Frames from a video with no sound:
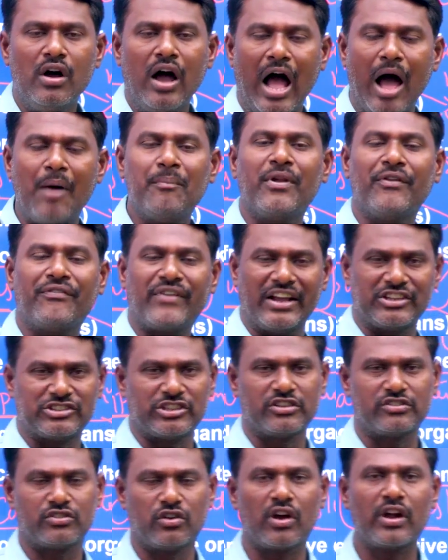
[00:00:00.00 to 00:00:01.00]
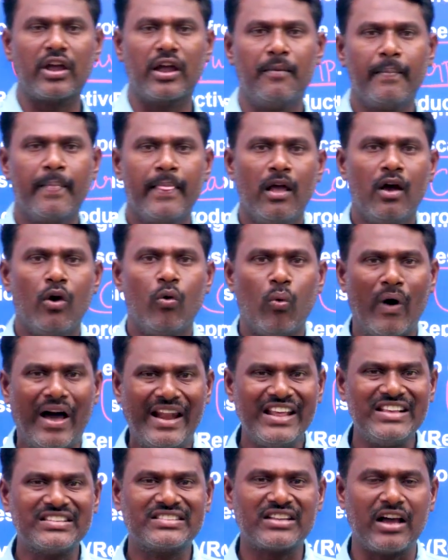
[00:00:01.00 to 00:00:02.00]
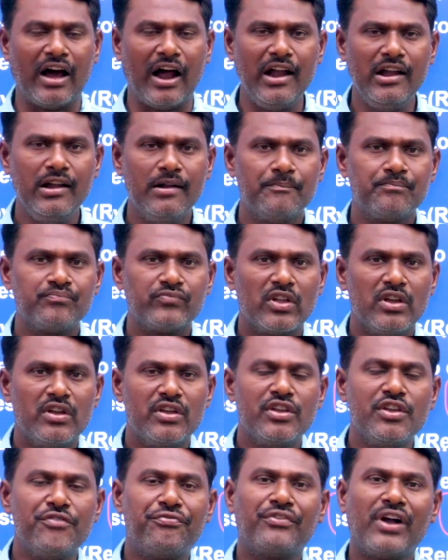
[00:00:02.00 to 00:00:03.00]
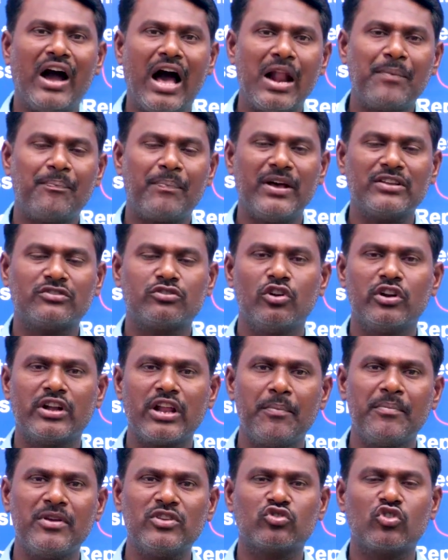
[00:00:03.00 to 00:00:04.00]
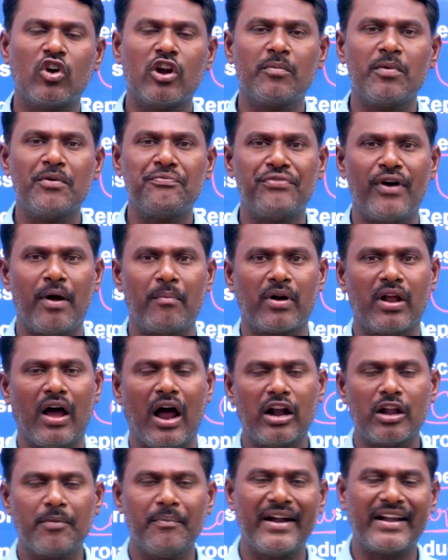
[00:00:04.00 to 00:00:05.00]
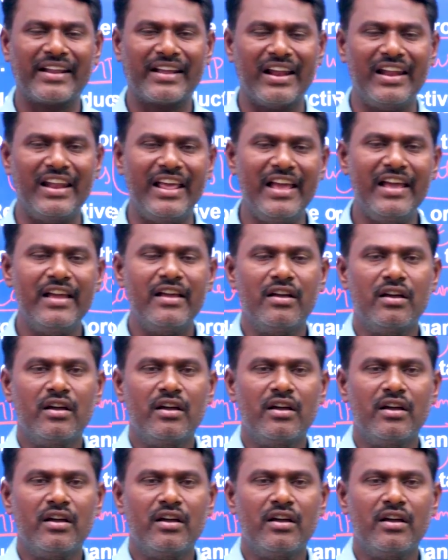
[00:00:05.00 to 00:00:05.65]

amplifications. Okay. One is called, if corpus luteum is going to be formed automatically,